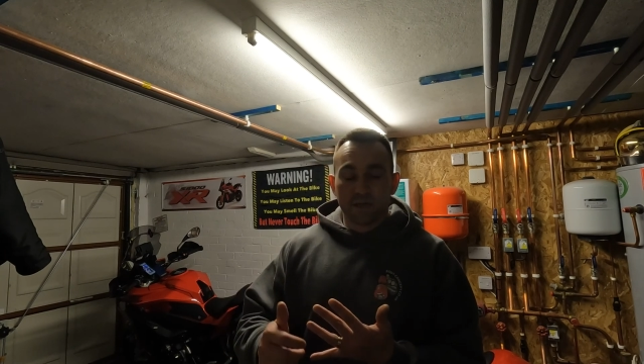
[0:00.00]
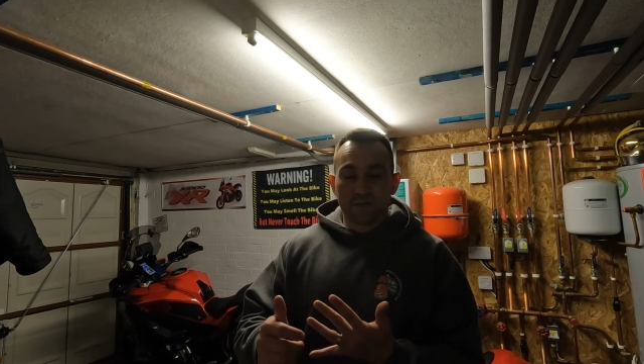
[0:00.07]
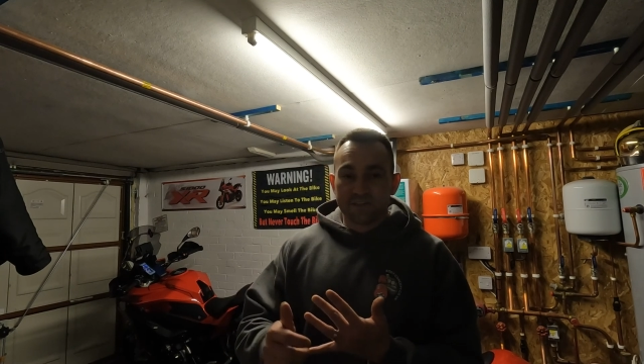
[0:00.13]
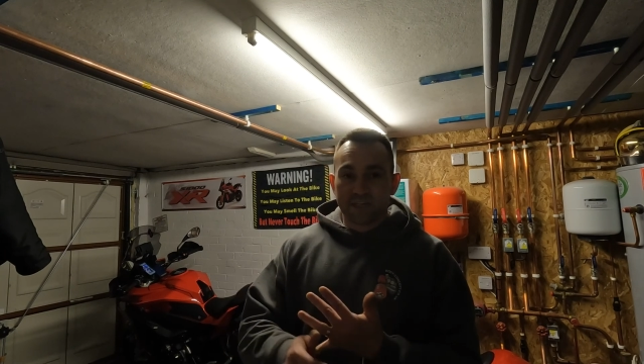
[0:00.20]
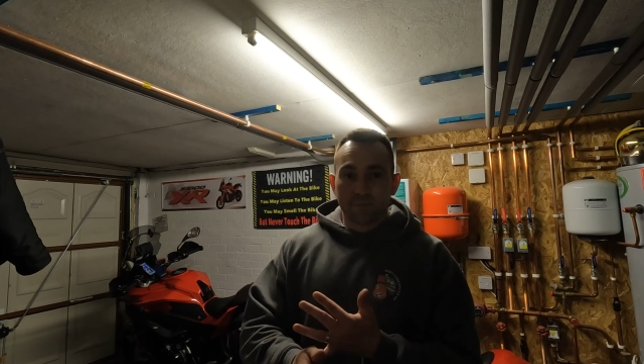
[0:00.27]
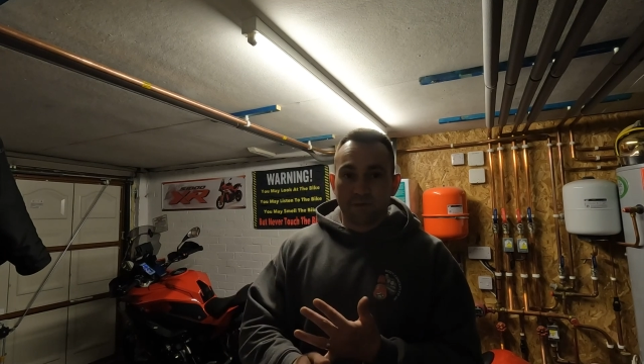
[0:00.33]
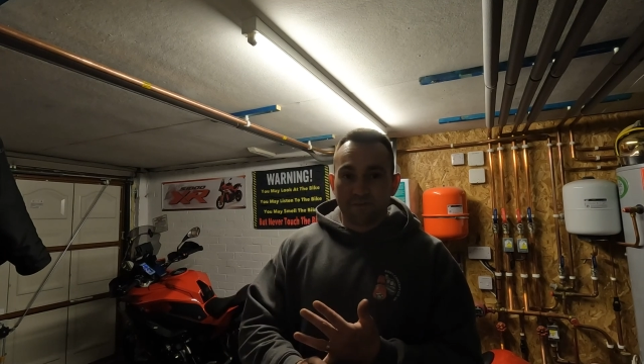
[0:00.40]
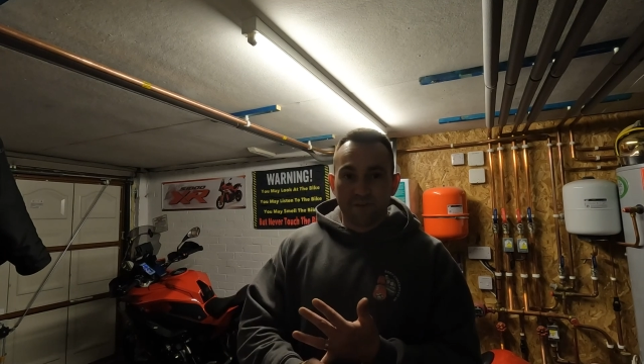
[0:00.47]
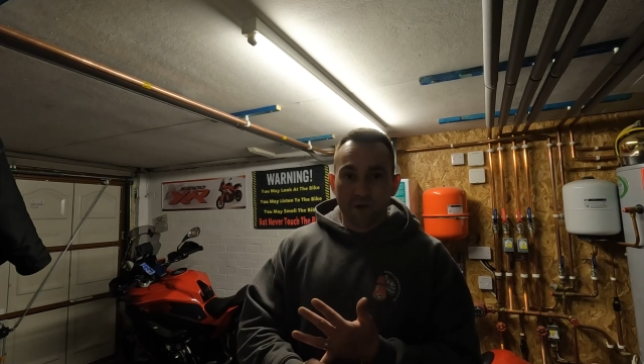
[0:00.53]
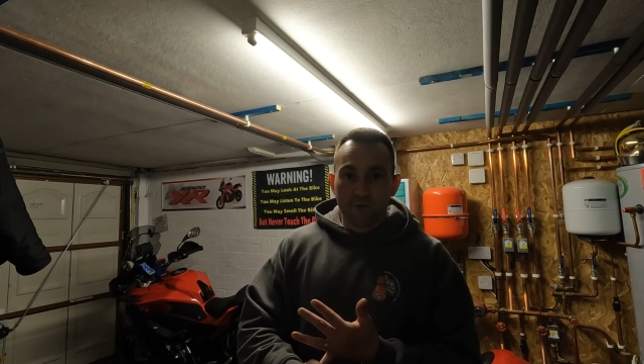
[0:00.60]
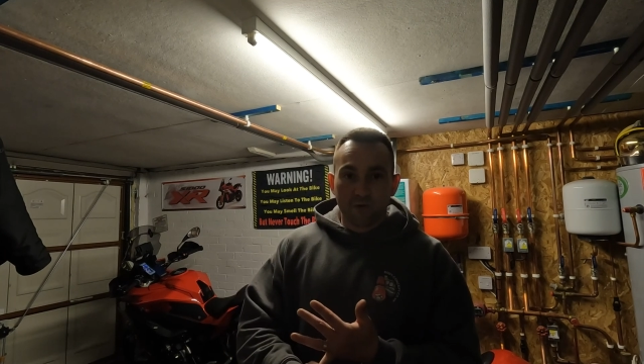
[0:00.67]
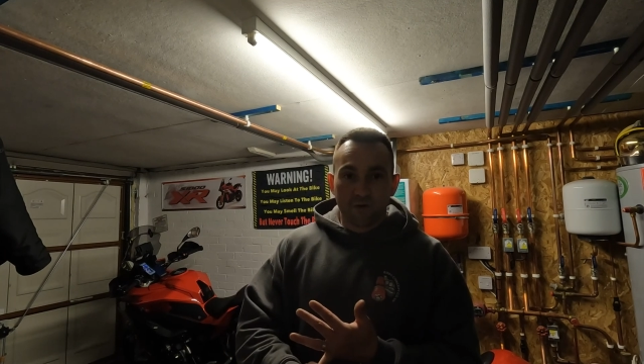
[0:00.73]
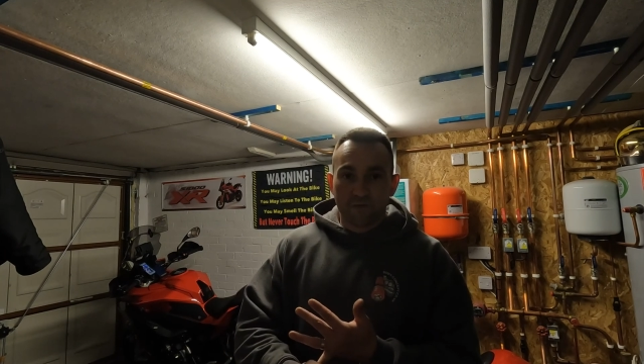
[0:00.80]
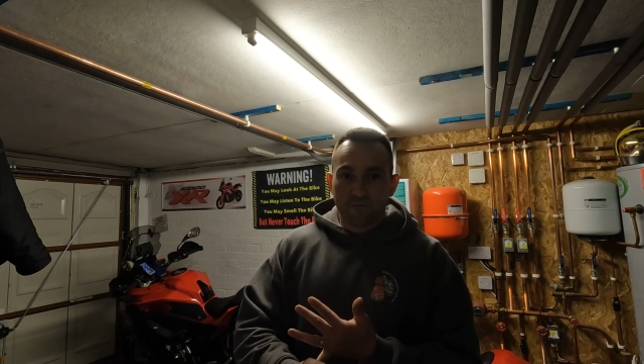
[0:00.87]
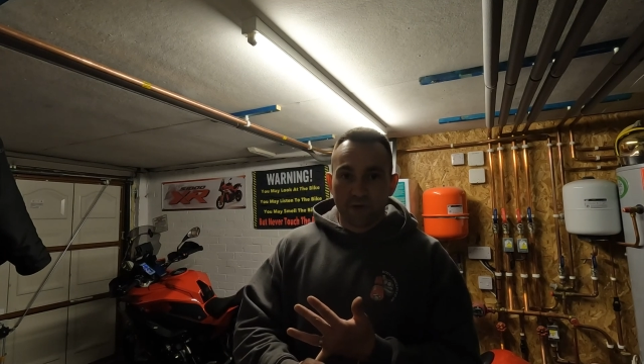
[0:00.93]
it set my
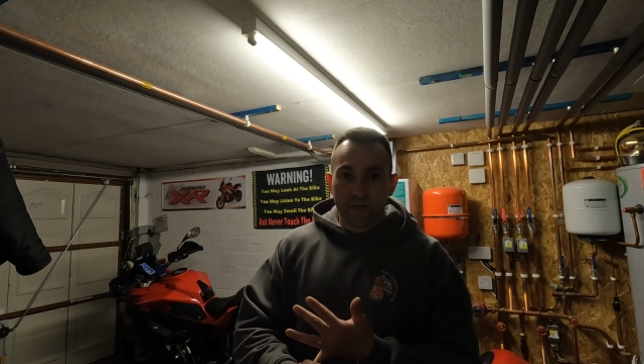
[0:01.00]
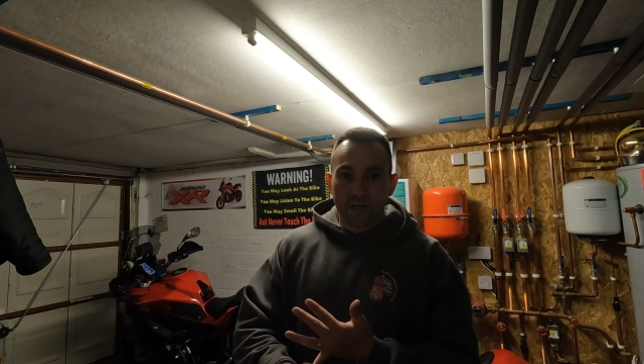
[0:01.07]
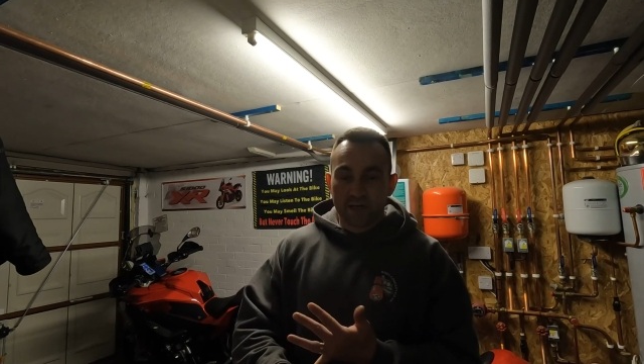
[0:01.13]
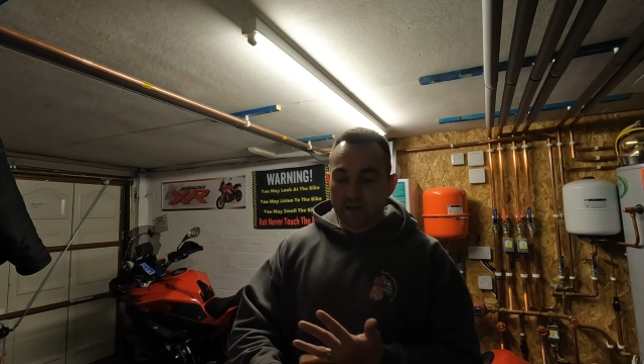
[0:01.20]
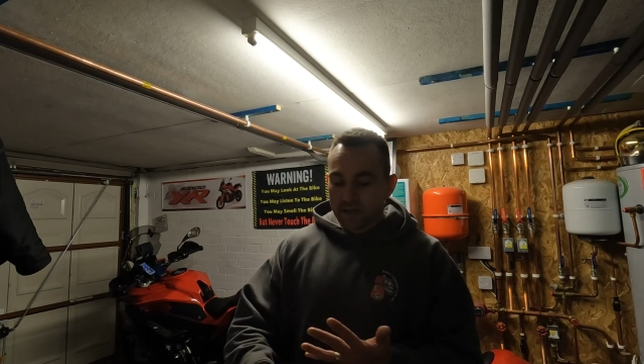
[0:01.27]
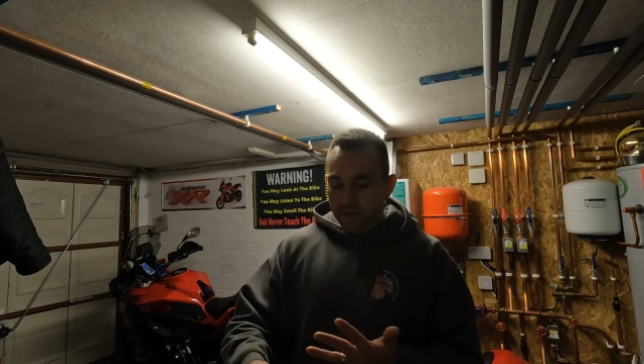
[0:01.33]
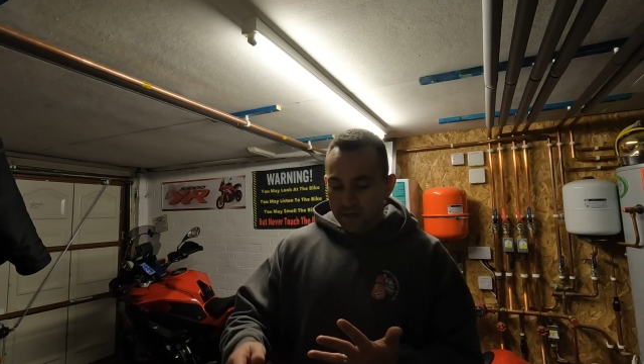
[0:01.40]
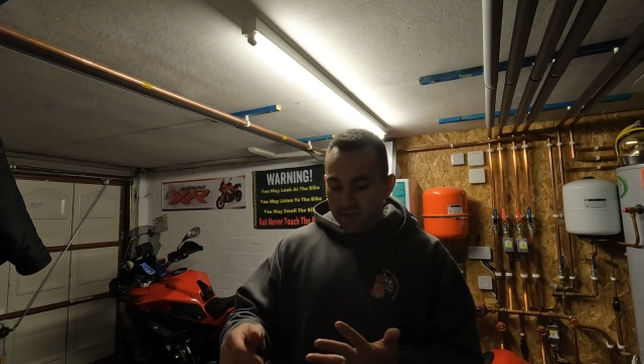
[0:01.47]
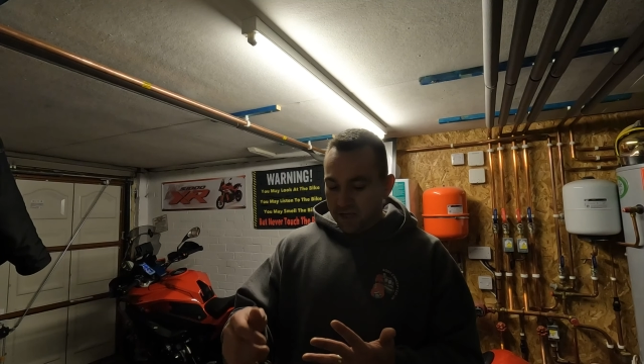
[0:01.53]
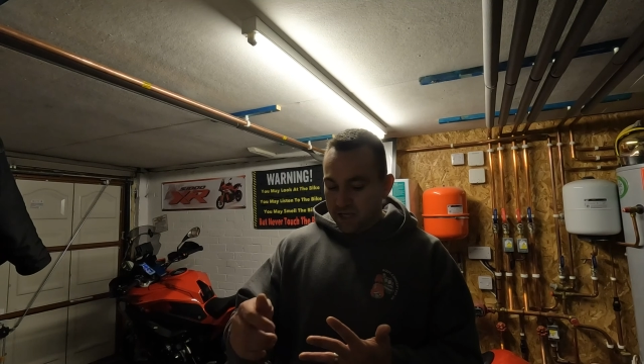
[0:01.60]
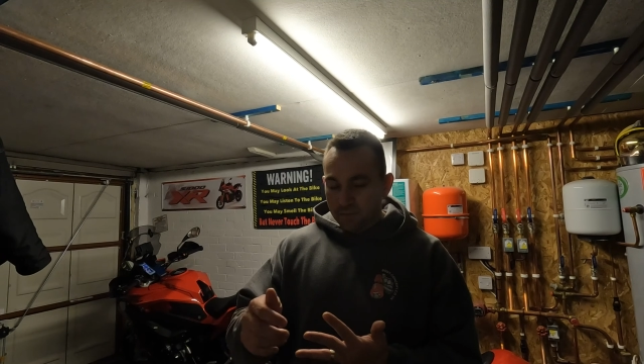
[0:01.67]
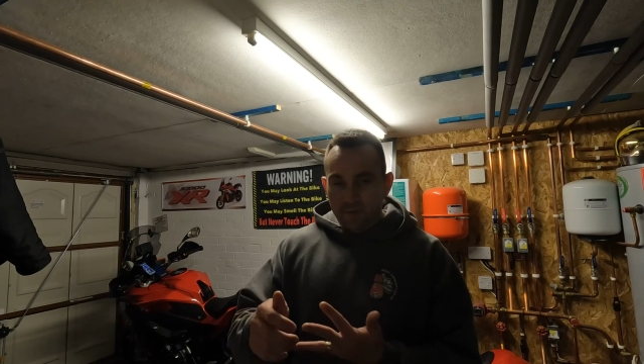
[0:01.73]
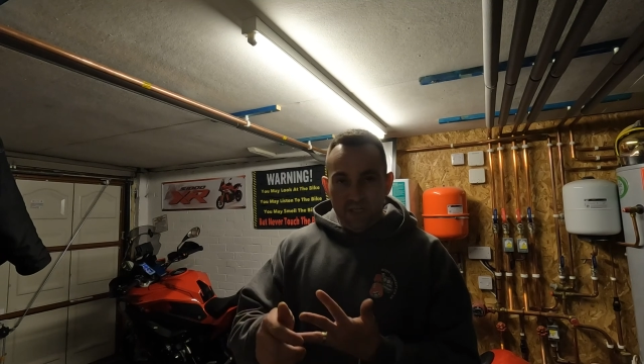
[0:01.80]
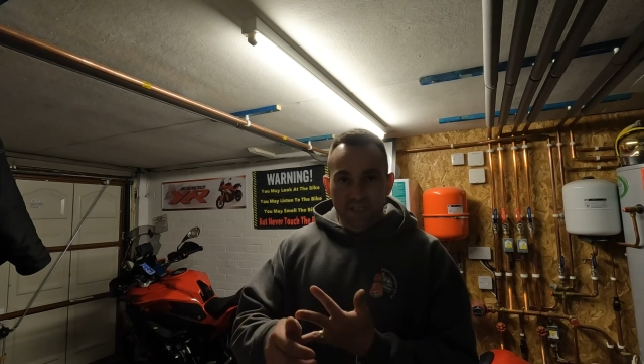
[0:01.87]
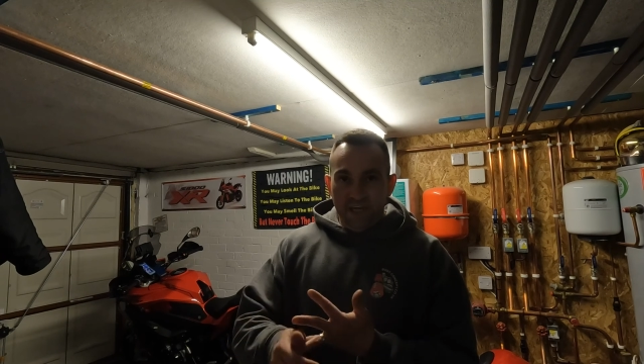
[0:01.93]
phone off ringing, it
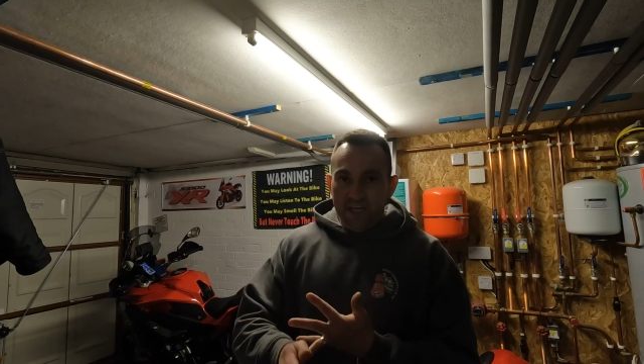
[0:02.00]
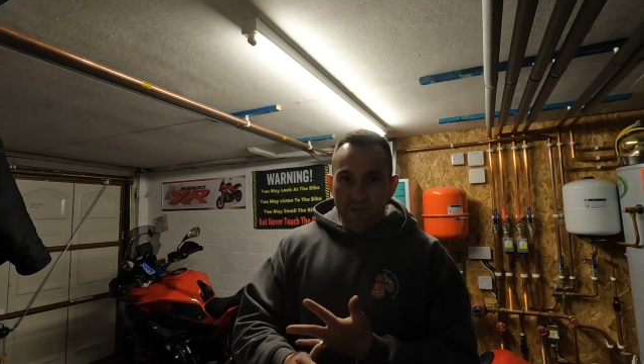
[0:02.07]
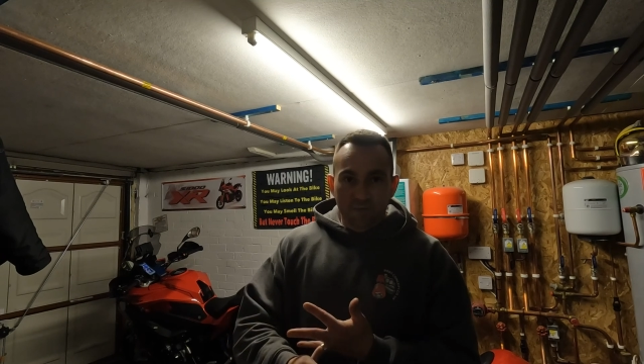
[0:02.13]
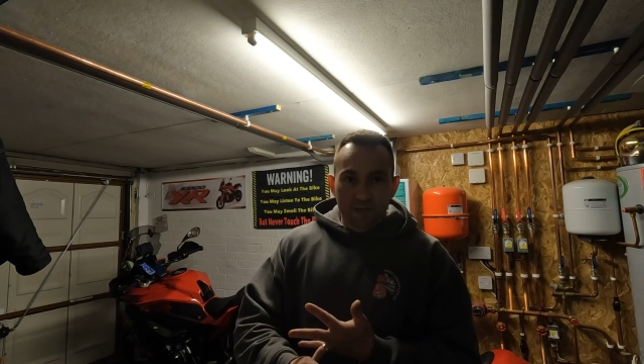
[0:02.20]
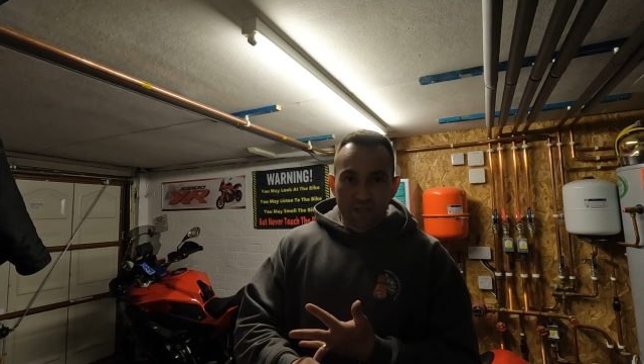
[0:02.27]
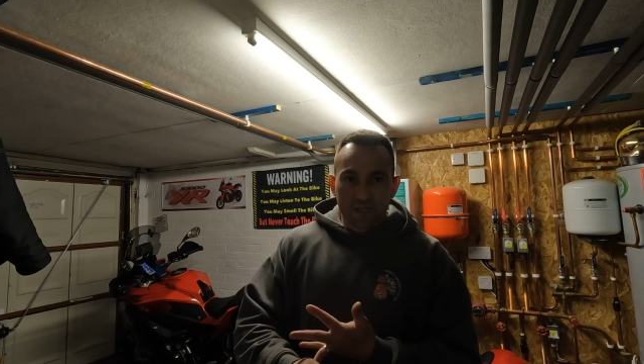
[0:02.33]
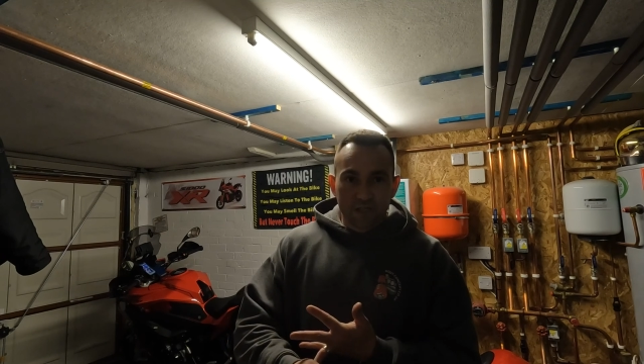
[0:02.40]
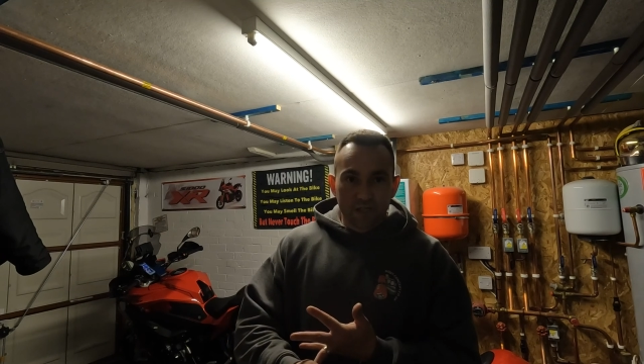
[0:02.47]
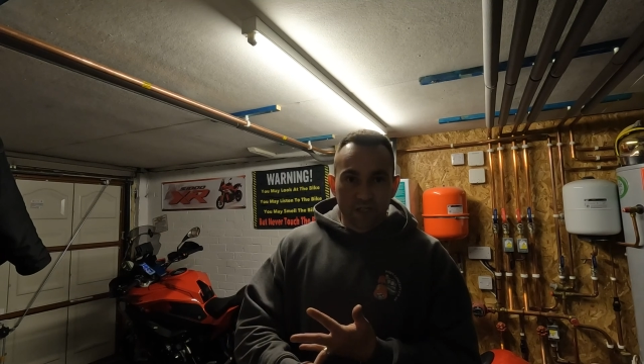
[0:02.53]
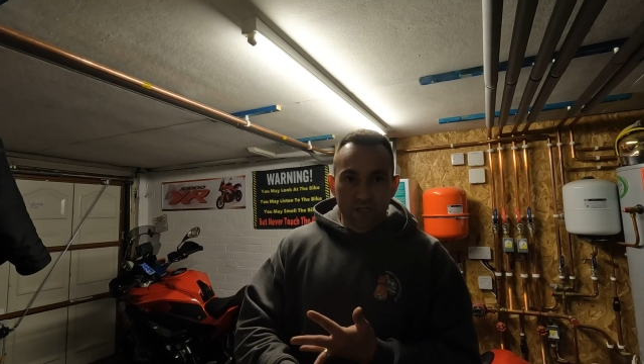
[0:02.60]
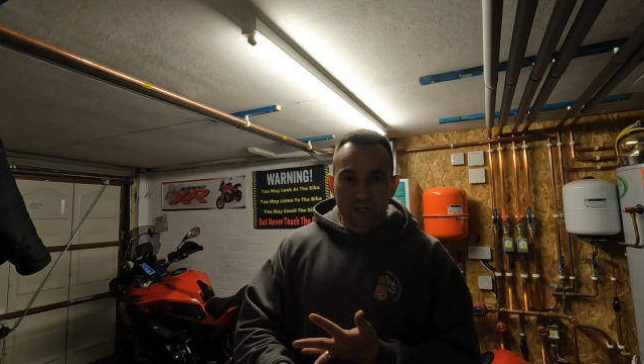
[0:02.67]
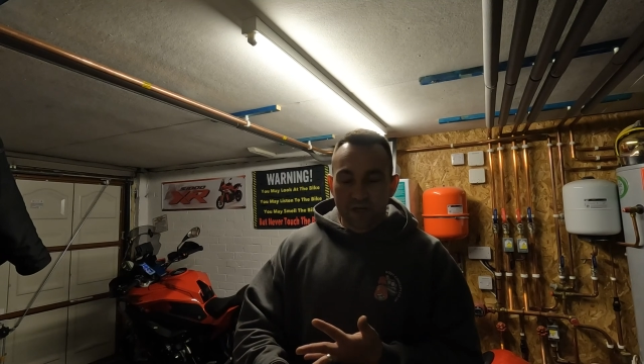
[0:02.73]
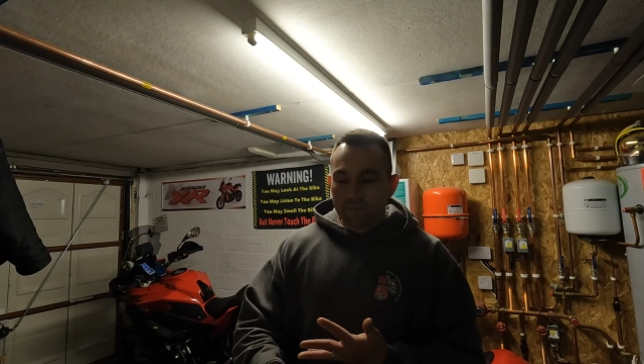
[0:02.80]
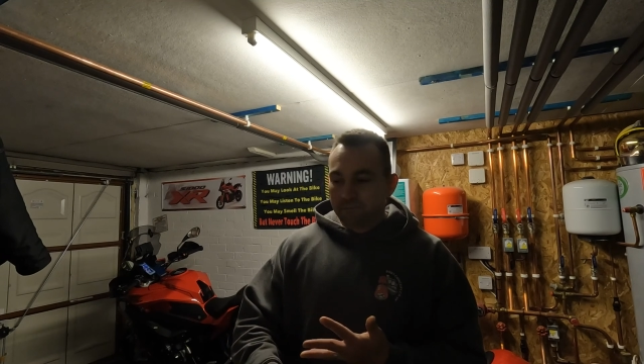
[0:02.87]
gave me a text message,